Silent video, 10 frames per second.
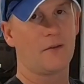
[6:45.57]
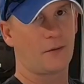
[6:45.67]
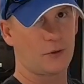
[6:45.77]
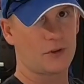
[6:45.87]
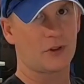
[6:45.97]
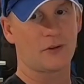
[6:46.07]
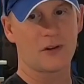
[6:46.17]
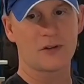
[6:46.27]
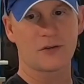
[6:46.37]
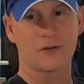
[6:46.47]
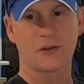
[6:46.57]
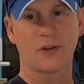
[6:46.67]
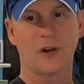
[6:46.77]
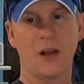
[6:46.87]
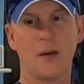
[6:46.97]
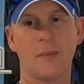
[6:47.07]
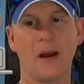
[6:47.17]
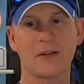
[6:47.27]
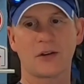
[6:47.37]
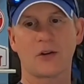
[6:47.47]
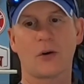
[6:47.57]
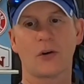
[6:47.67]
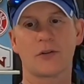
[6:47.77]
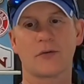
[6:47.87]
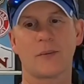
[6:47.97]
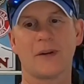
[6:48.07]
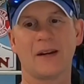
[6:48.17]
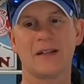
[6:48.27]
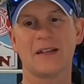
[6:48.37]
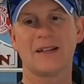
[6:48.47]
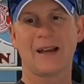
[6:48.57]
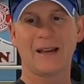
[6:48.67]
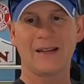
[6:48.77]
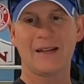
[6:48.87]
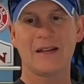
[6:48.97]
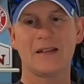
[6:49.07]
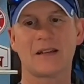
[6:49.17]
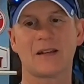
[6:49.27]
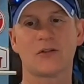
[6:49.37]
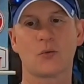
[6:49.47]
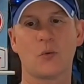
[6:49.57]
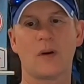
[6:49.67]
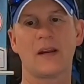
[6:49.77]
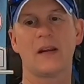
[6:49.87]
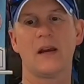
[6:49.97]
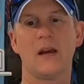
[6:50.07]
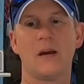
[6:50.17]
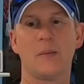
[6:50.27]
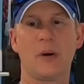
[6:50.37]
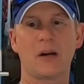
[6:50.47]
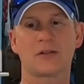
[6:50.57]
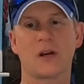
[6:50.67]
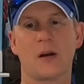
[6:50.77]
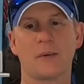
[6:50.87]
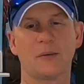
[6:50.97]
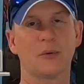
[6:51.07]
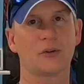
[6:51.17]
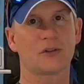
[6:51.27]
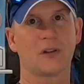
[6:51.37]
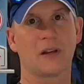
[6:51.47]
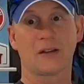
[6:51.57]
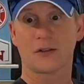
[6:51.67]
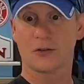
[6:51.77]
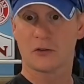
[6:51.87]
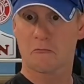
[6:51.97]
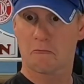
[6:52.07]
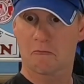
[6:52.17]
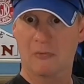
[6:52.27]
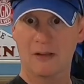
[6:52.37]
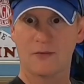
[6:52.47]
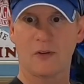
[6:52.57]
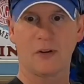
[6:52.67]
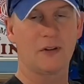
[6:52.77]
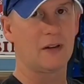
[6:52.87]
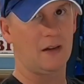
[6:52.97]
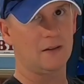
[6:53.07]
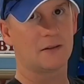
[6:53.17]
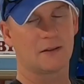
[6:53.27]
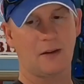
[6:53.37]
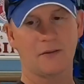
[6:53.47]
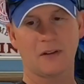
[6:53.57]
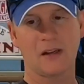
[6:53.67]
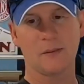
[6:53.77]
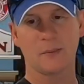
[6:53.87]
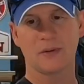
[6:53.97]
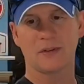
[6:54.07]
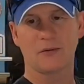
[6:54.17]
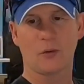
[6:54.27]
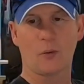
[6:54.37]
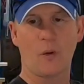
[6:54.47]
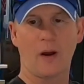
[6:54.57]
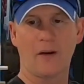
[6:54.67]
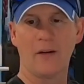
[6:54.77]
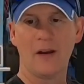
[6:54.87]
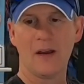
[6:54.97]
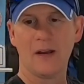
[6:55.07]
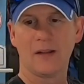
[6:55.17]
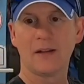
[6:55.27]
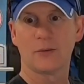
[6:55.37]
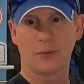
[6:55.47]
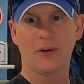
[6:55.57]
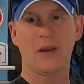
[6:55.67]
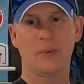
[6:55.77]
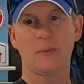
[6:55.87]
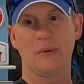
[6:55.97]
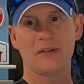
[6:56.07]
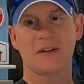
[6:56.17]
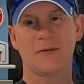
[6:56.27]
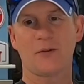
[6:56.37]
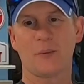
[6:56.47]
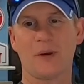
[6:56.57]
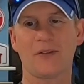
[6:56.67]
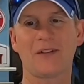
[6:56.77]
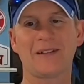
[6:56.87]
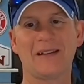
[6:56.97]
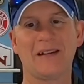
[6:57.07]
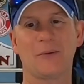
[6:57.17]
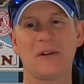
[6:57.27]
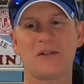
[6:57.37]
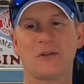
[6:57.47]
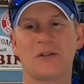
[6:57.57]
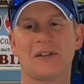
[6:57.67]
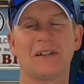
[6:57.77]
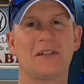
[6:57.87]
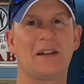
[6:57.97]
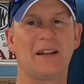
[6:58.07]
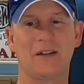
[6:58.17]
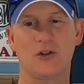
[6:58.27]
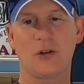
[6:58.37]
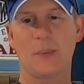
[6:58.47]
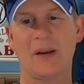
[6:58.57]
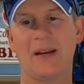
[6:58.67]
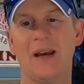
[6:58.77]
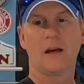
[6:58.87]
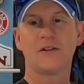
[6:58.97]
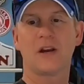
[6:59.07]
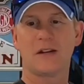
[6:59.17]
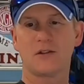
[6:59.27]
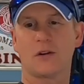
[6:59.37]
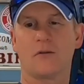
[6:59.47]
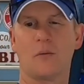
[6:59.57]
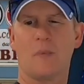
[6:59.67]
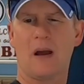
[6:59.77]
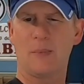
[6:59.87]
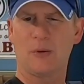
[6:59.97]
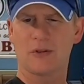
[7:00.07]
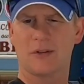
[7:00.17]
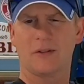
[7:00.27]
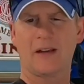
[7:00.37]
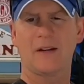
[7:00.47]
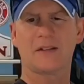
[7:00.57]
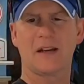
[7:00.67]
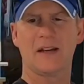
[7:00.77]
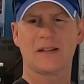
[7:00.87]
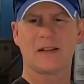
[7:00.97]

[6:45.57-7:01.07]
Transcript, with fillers: First generation's good. Magic cards from the 1990s and 20 box comic books collections. That's very good. That'll definitely keep him busy for a while. These will keep him busy for months cleaning, researching, listing, and shipping. I changed over my personal account to his